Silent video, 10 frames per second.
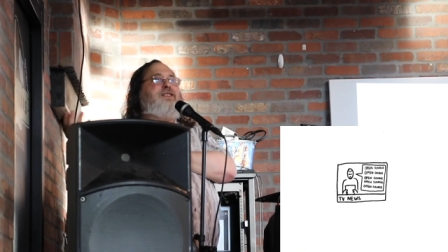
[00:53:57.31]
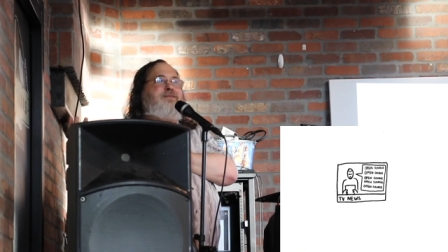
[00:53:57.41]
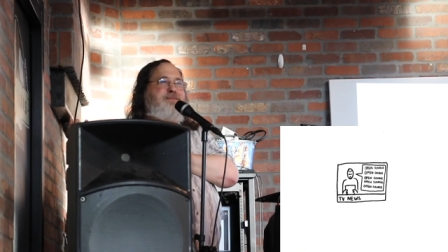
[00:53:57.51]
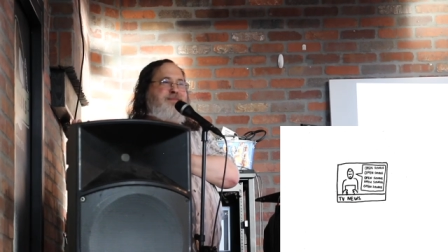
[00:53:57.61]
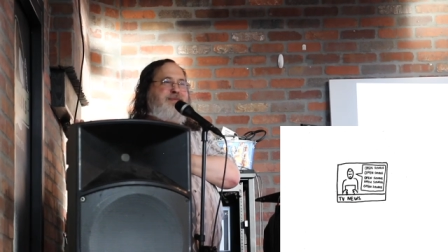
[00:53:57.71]

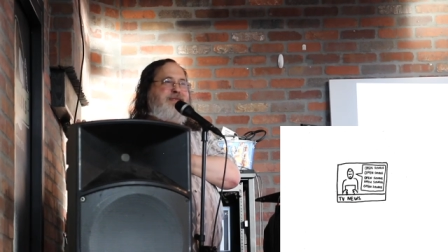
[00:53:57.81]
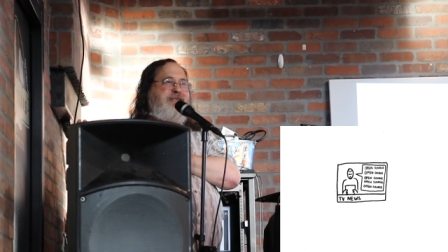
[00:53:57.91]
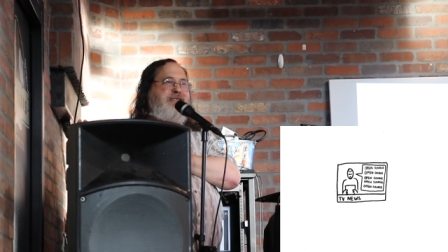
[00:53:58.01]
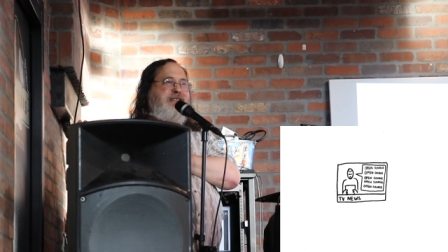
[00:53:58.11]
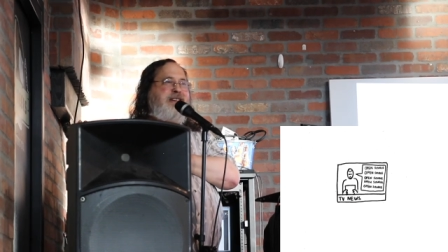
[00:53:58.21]
them.
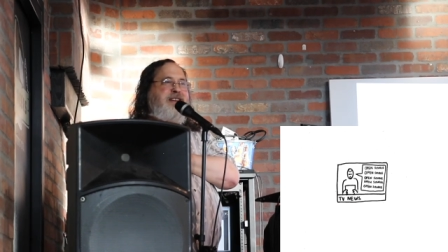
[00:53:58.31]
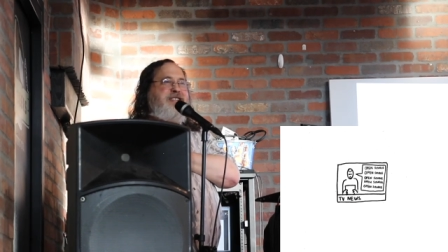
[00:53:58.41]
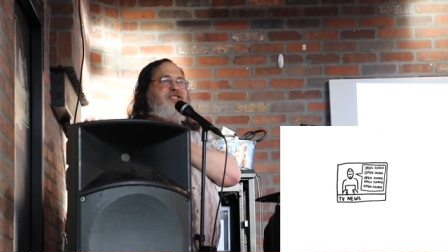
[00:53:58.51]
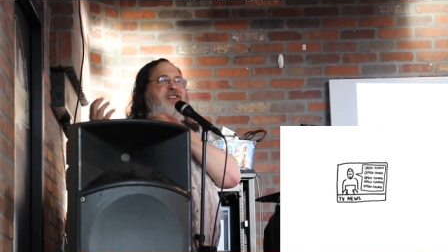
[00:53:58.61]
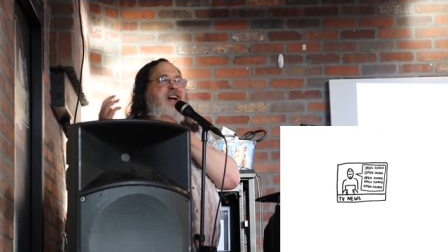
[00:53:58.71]

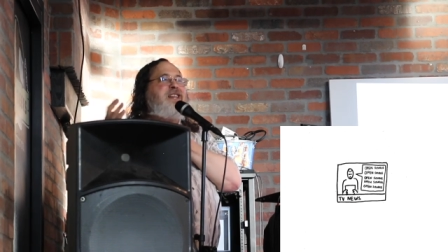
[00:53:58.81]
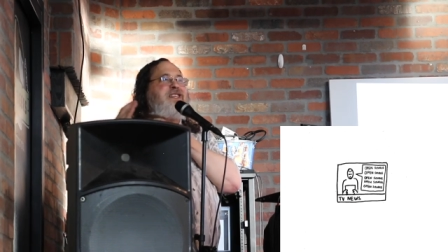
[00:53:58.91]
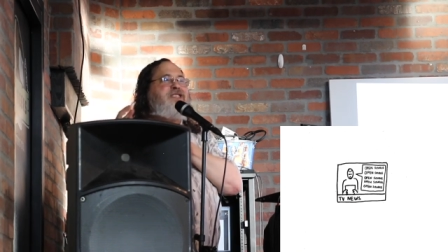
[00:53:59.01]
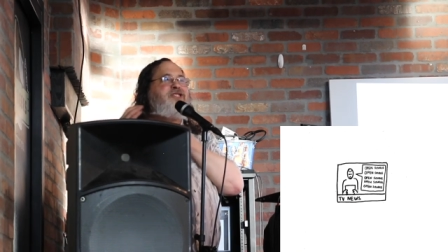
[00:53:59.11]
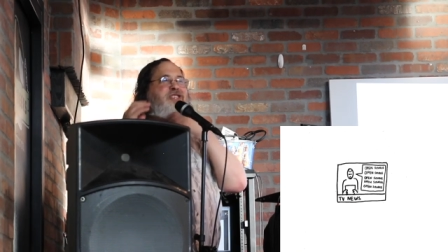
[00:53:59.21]
It's
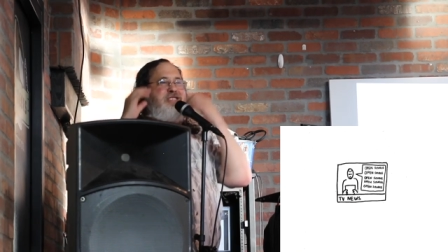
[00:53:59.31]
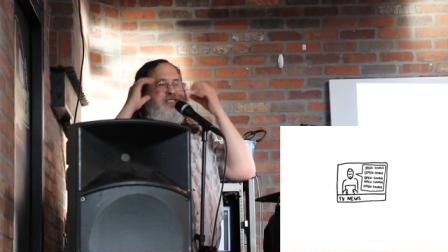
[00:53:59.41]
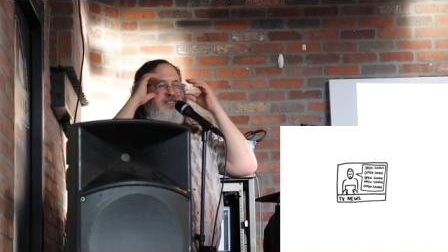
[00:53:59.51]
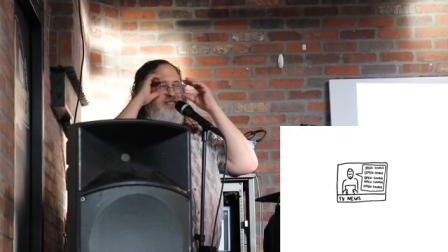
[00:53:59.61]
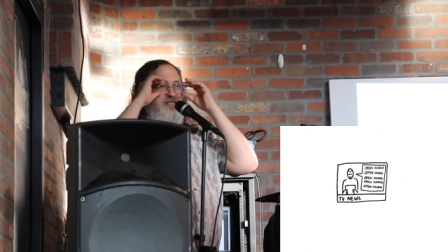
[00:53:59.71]
not easy.